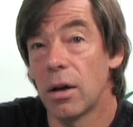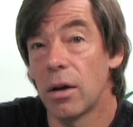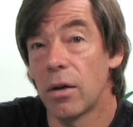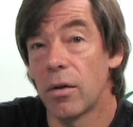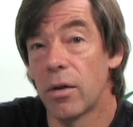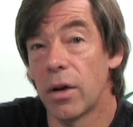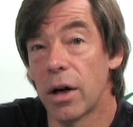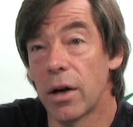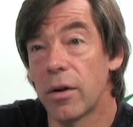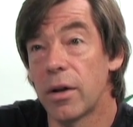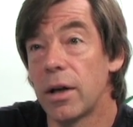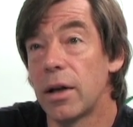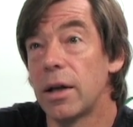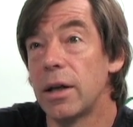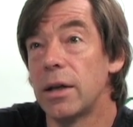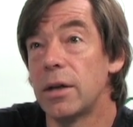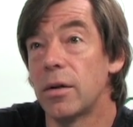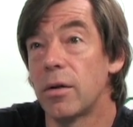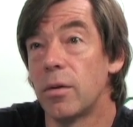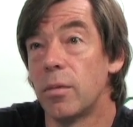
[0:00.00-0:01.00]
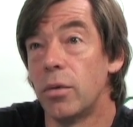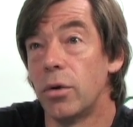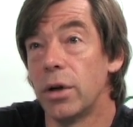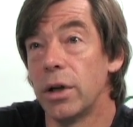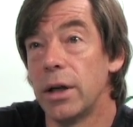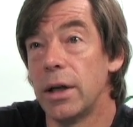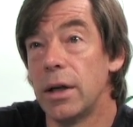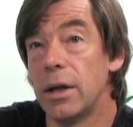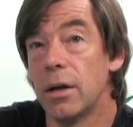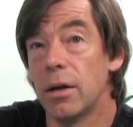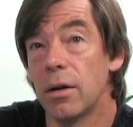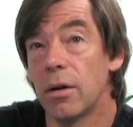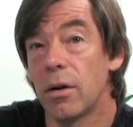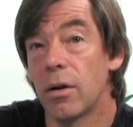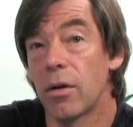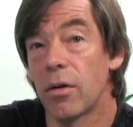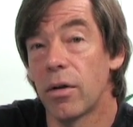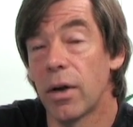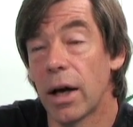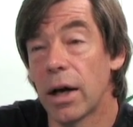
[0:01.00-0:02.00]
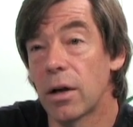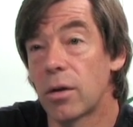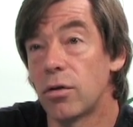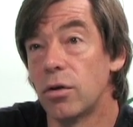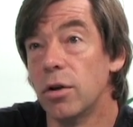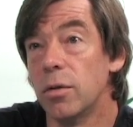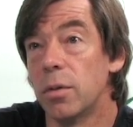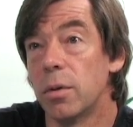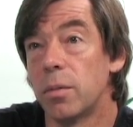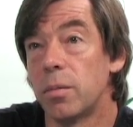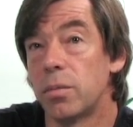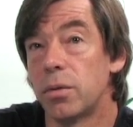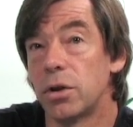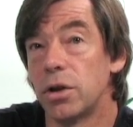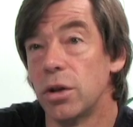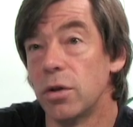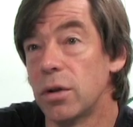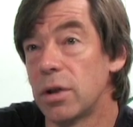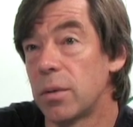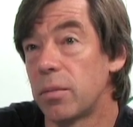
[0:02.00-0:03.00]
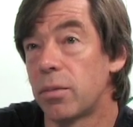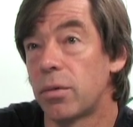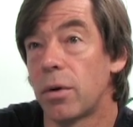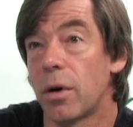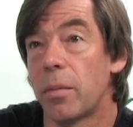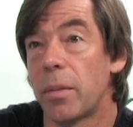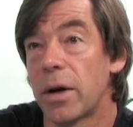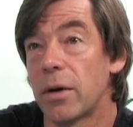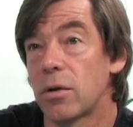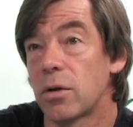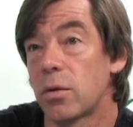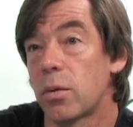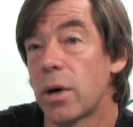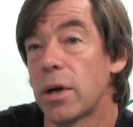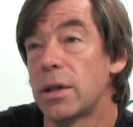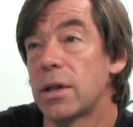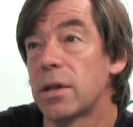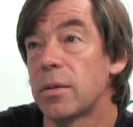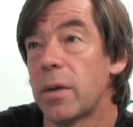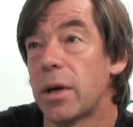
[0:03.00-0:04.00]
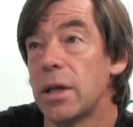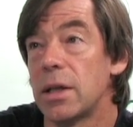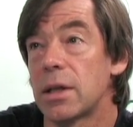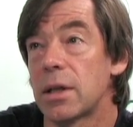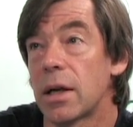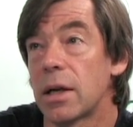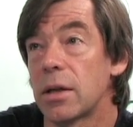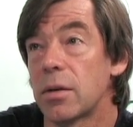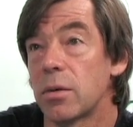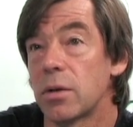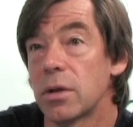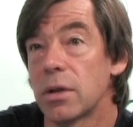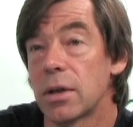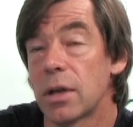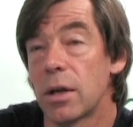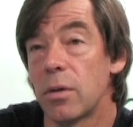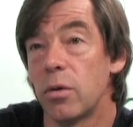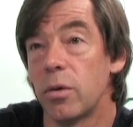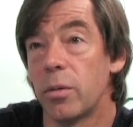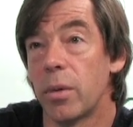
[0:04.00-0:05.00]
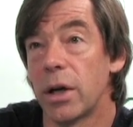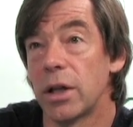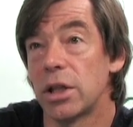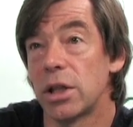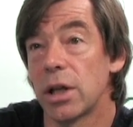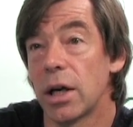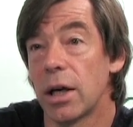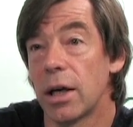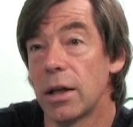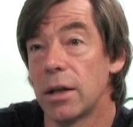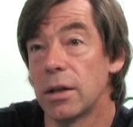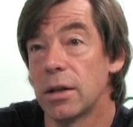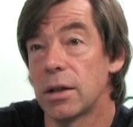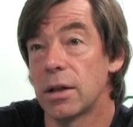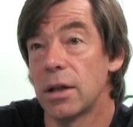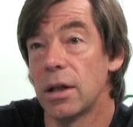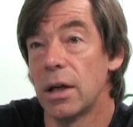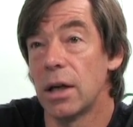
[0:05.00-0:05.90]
They're the elite of the breed. That group are producing about twice as many stakes winners as they would by chance,